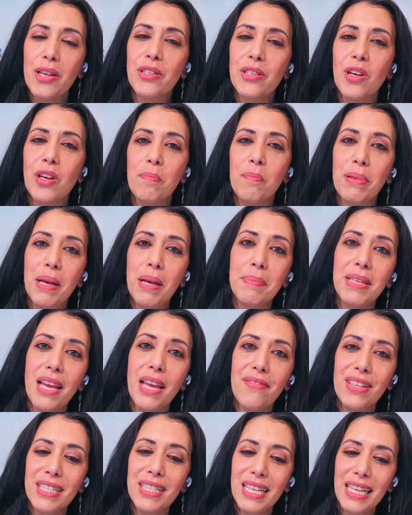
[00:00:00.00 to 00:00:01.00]
So Pip
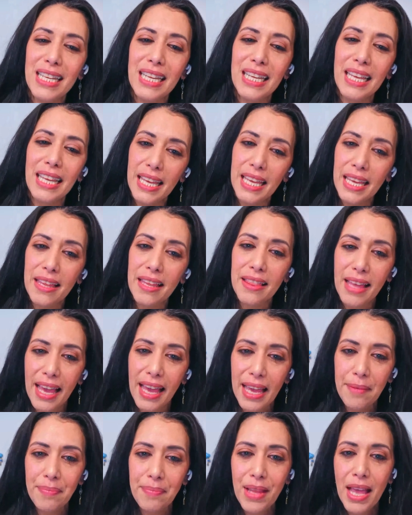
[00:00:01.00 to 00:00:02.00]
Davidson,
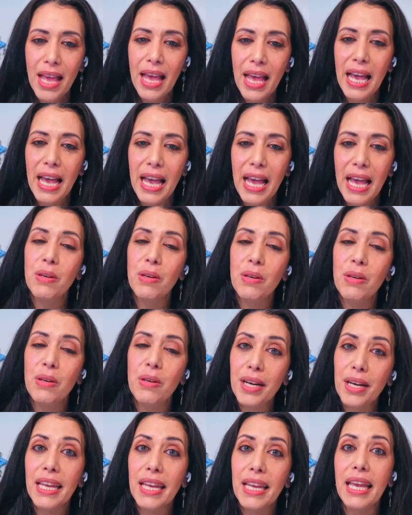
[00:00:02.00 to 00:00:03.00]
they, has been
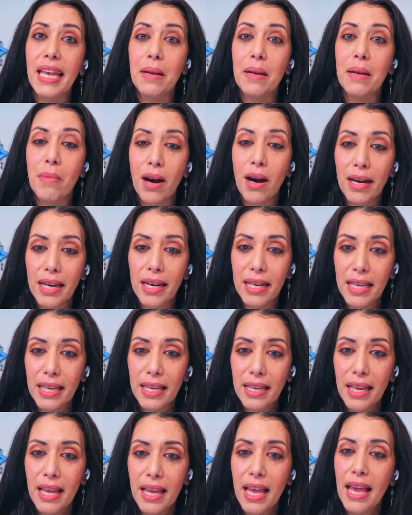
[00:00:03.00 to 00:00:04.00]
working in
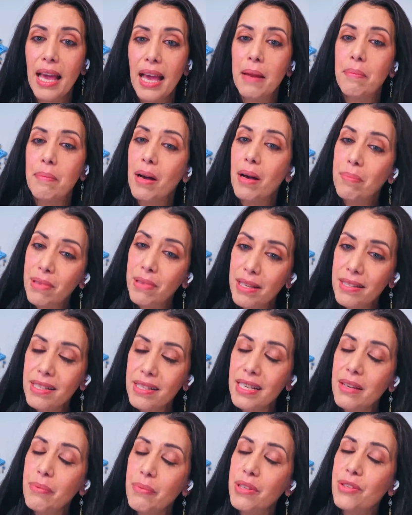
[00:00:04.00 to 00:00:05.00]
marketing and
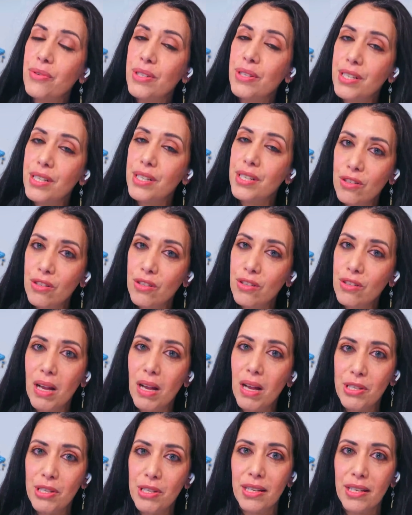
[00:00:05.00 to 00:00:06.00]
publicity with traditional
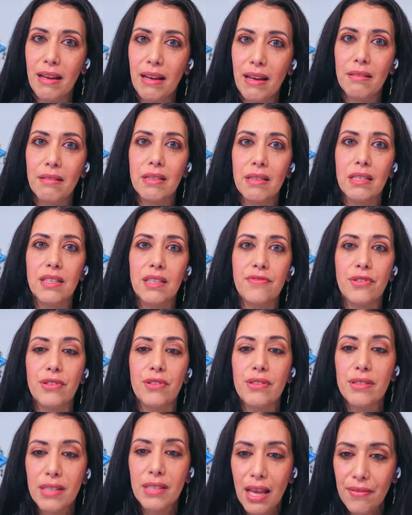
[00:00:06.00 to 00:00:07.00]
publishing houses
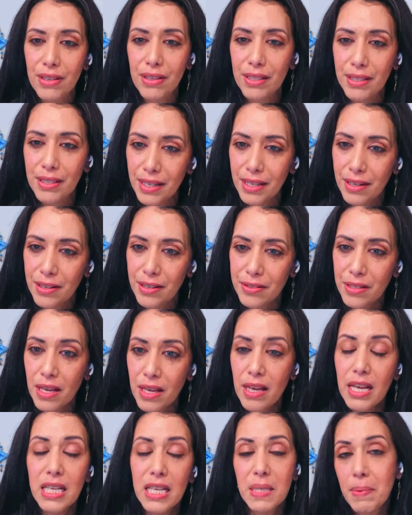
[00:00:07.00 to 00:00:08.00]
for 7
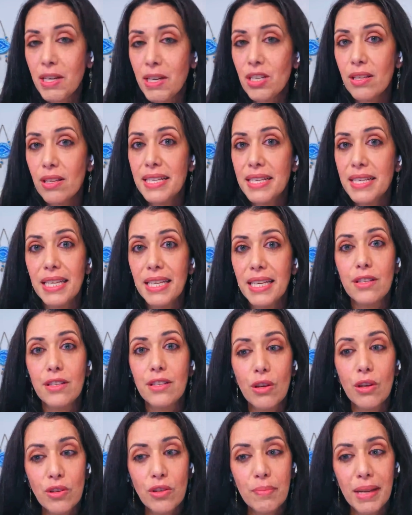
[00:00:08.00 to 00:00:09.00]
years, specializing in
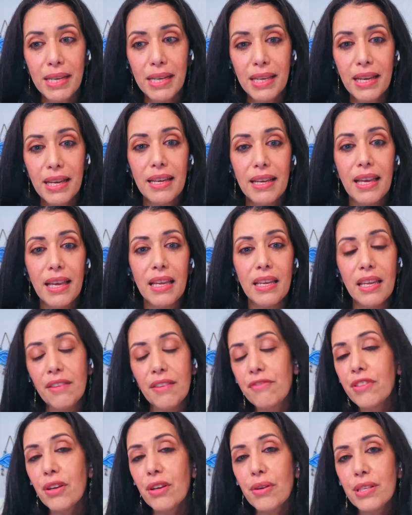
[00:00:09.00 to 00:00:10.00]
social media and
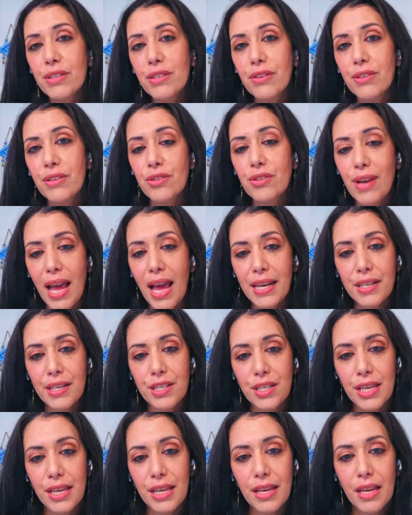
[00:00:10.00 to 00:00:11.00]
influencer
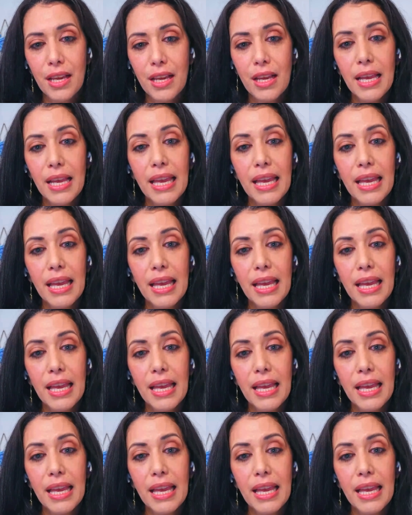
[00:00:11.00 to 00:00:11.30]
strategy.